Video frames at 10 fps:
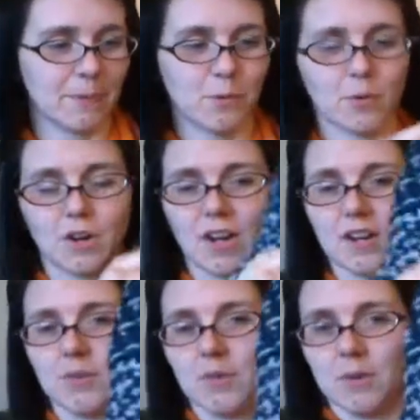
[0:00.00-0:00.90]

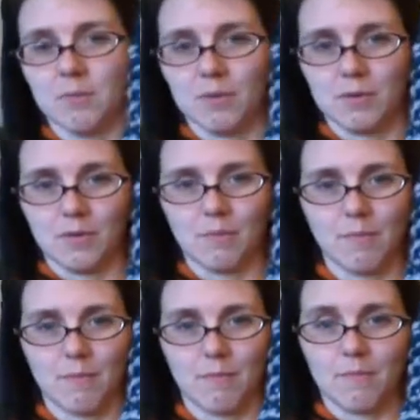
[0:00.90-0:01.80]
corrugated rib
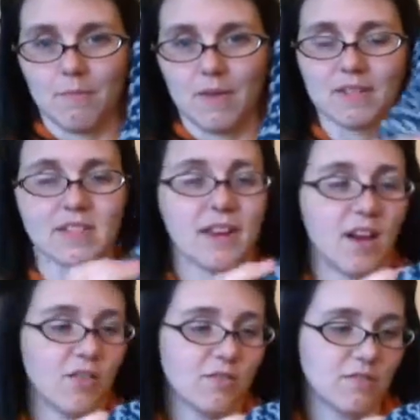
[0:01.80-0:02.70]
inside
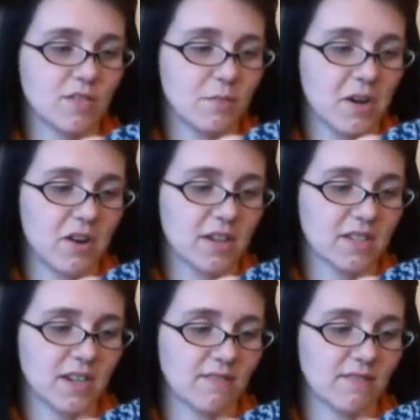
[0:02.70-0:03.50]
out, to be honest.